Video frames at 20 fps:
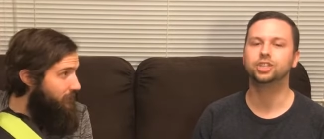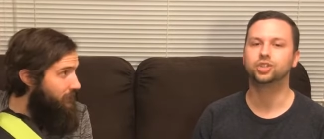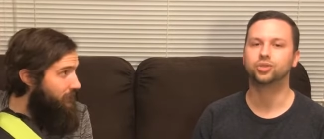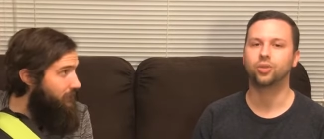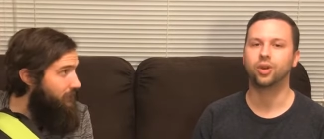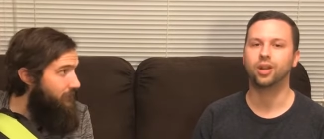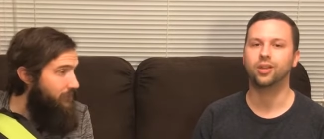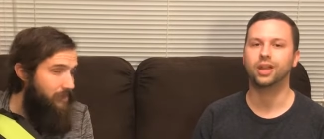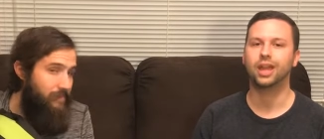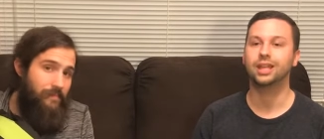
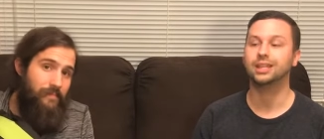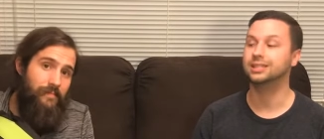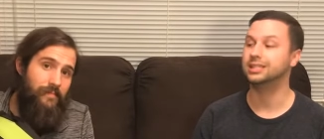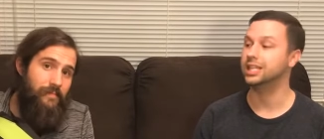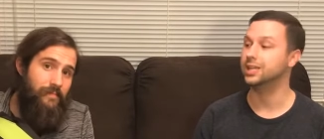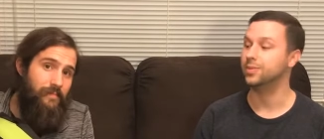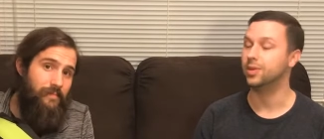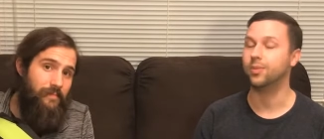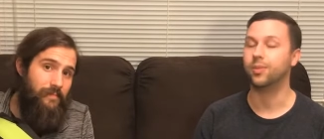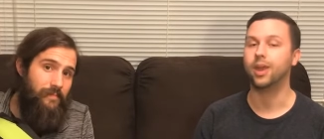Speaker 1: Trailhead
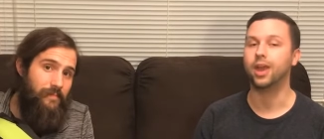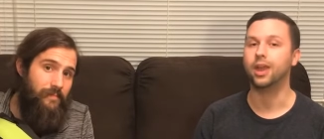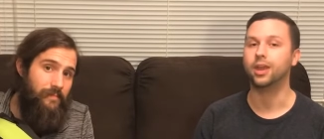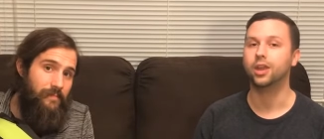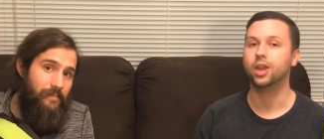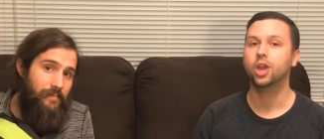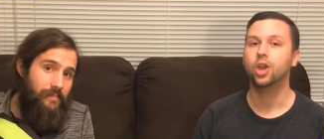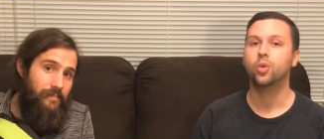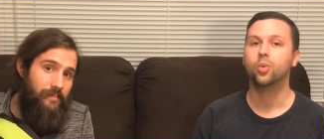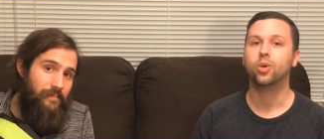sleeping
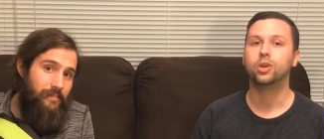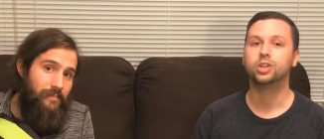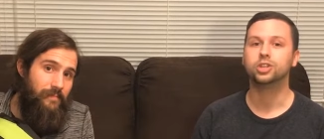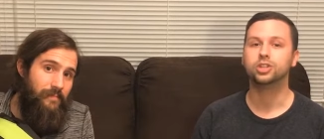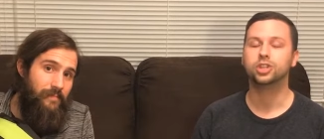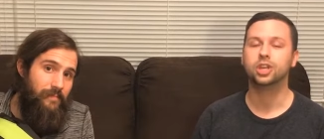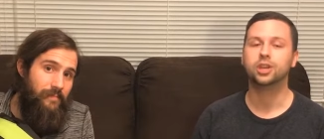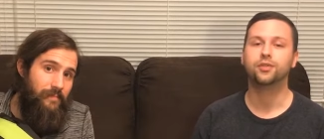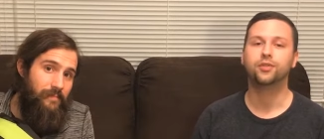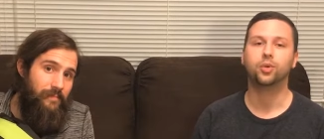bag, which
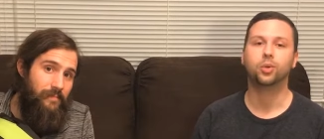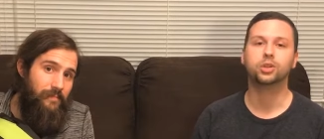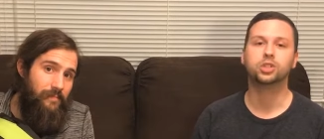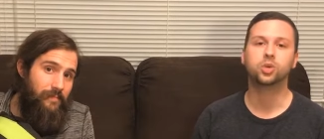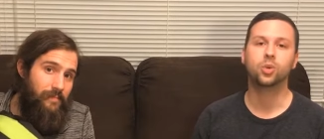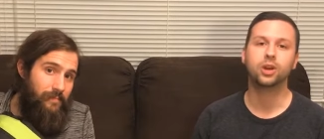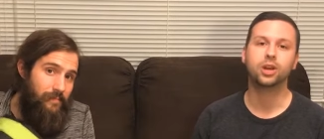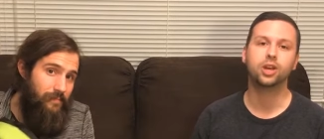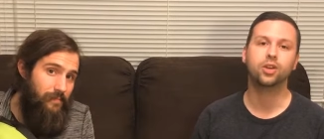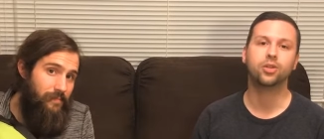is good for
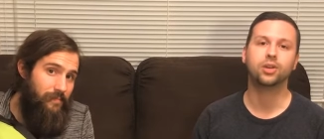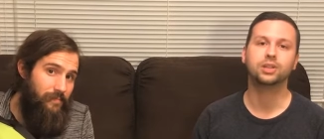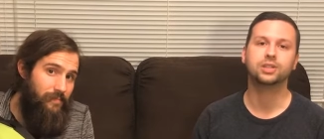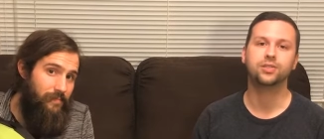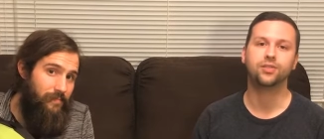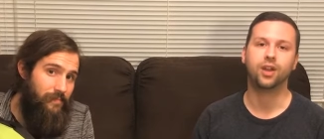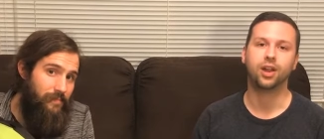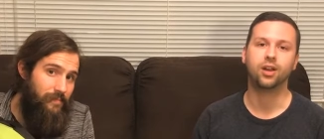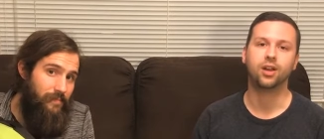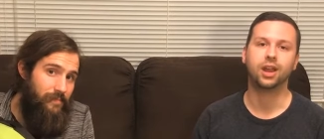20
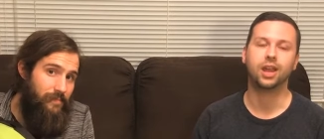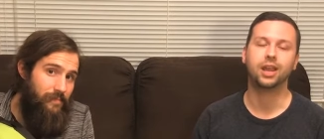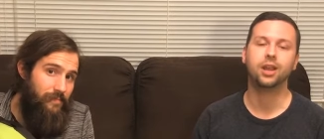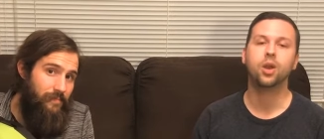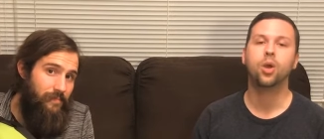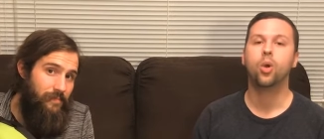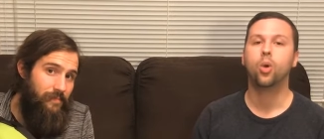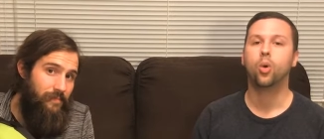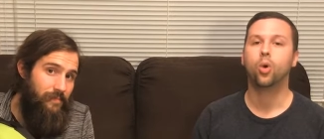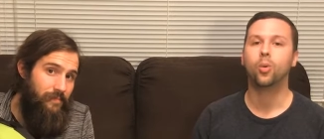degrees
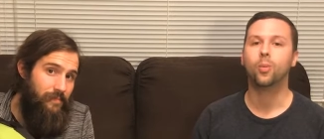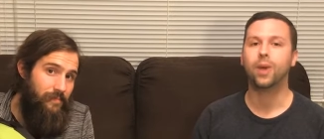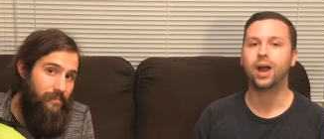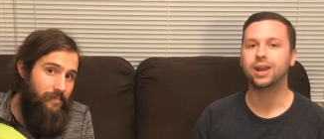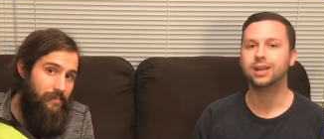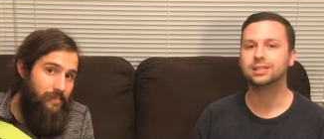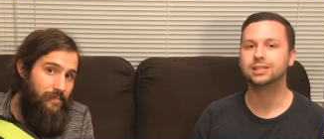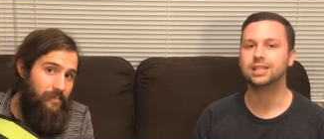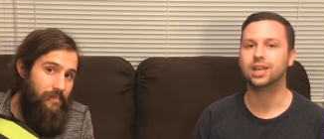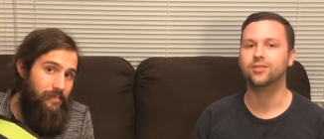Fahrenheit or
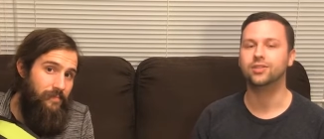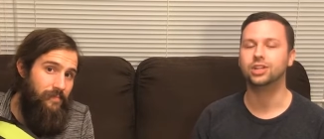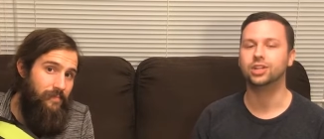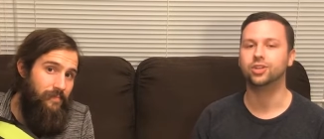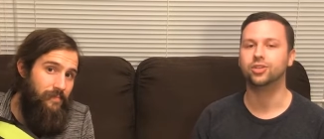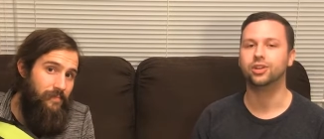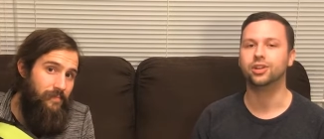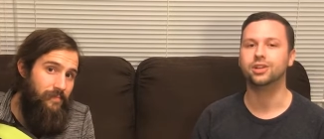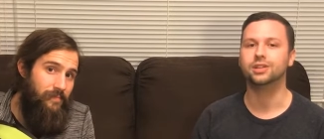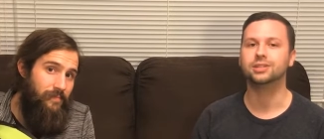minus 7
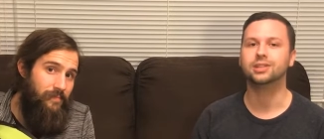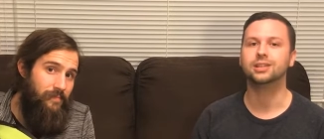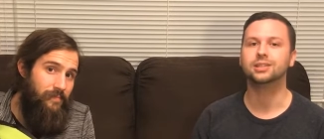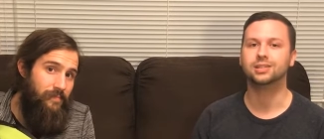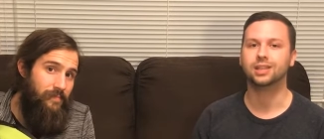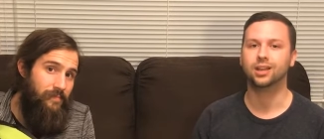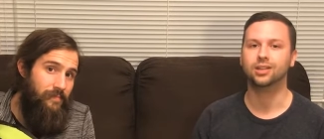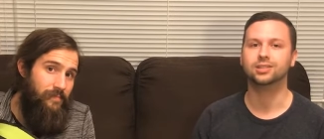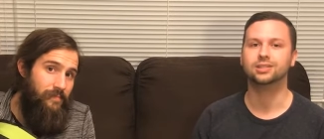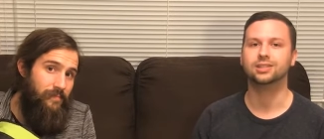degrees
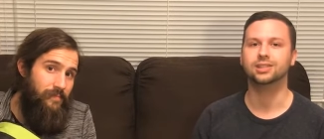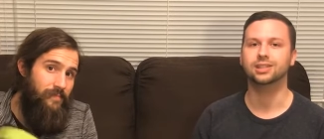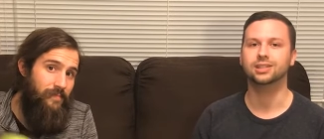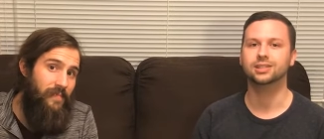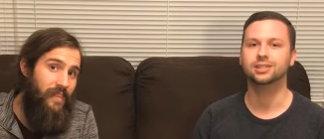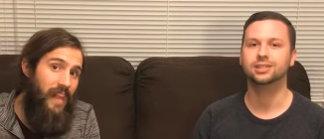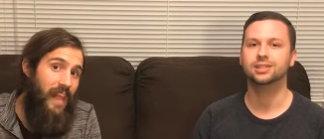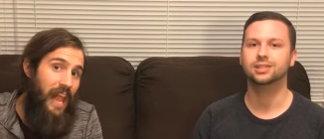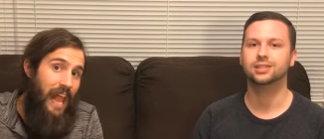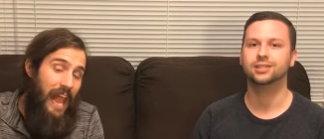
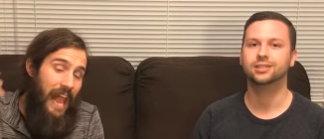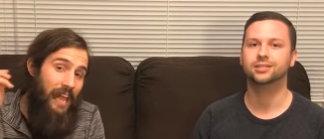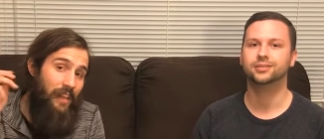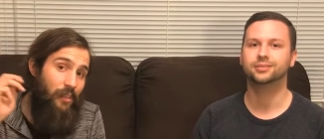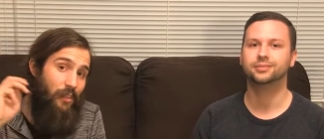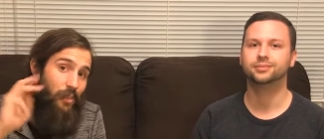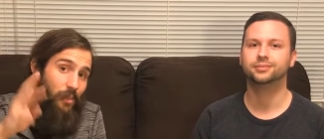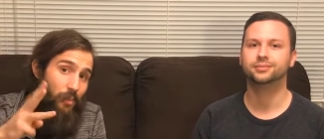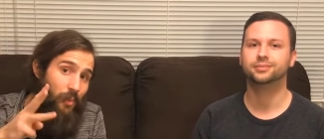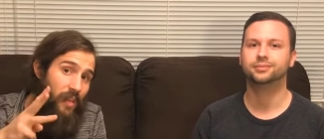Celsius.
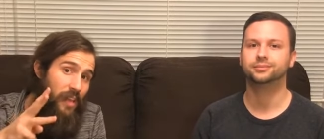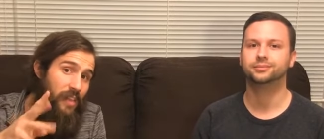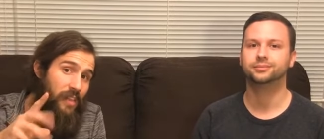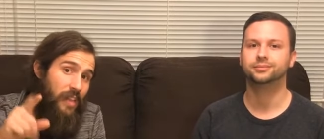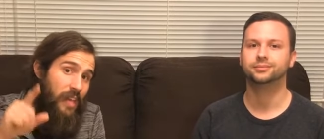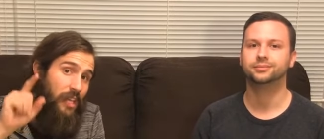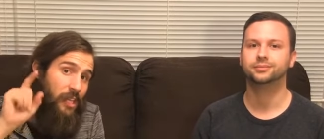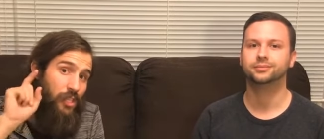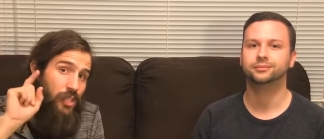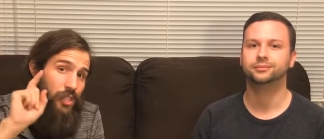
Speaker 2: And three
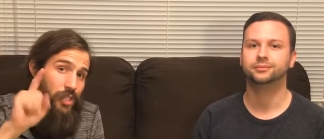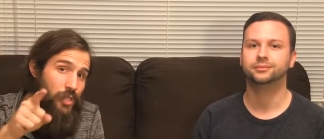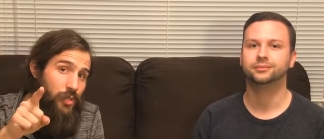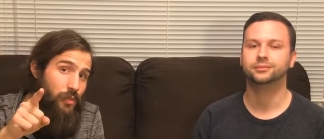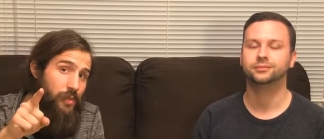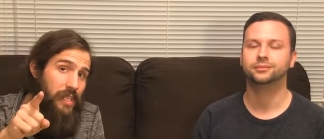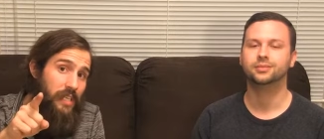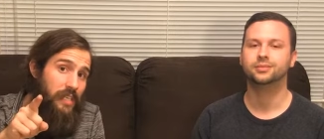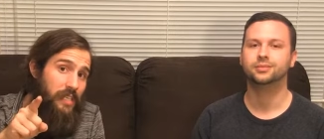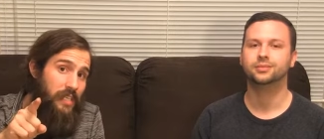things
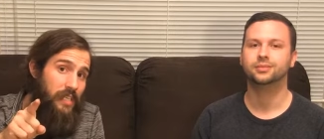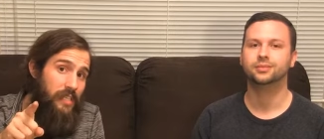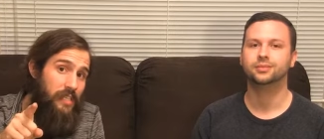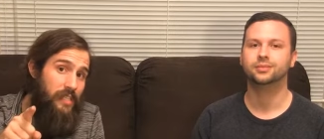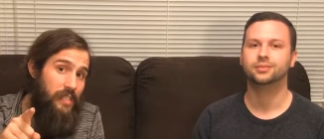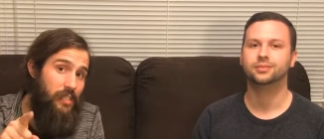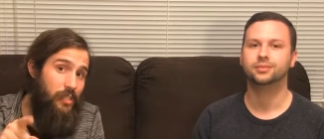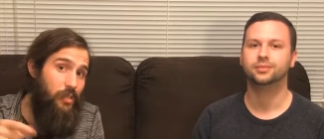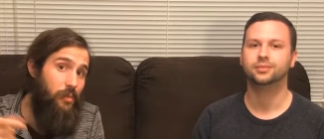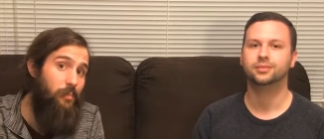you need to
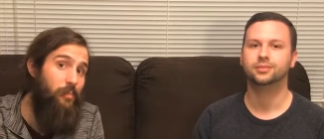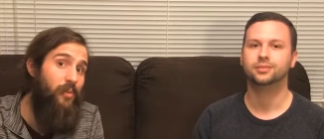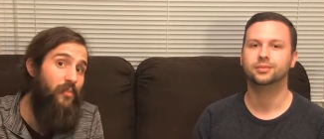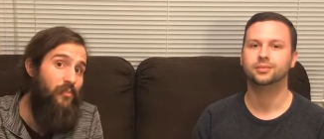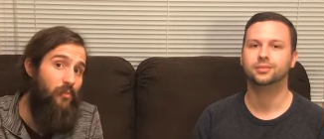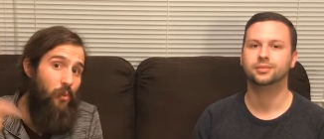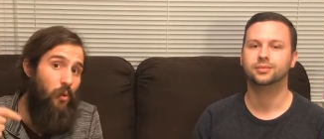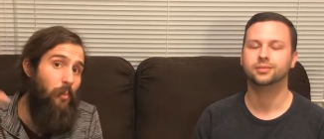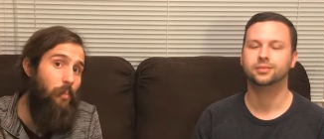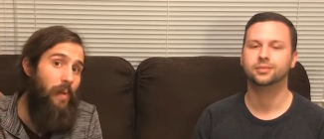consider
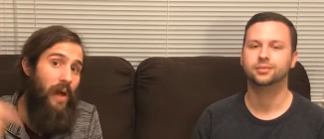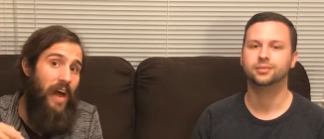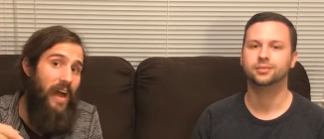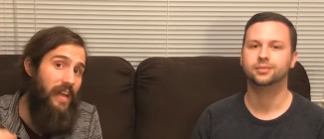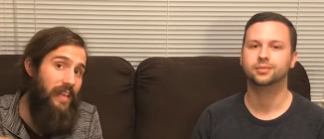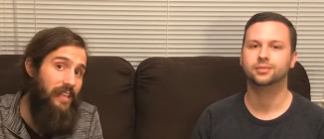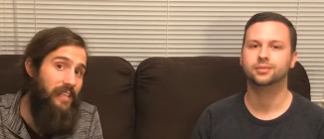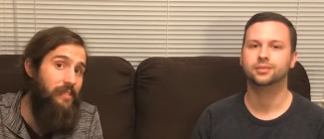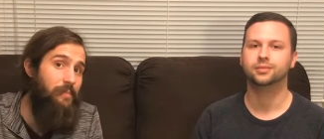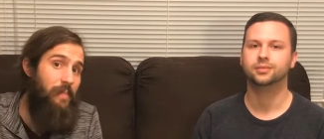before
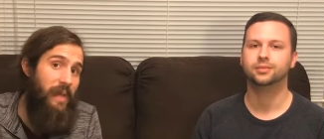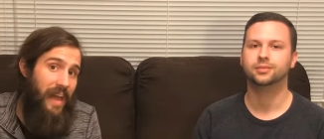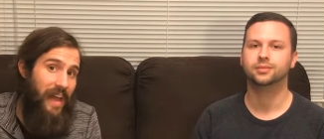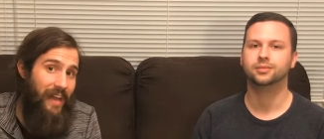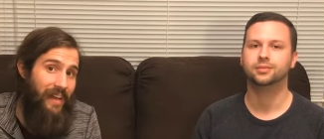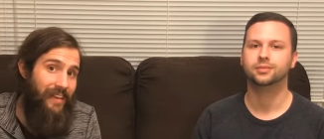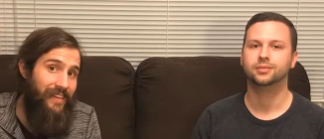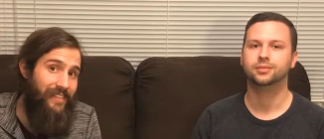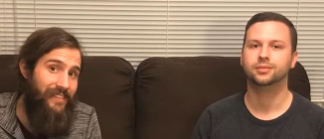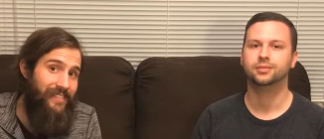buying this
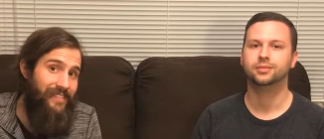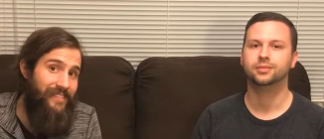bag.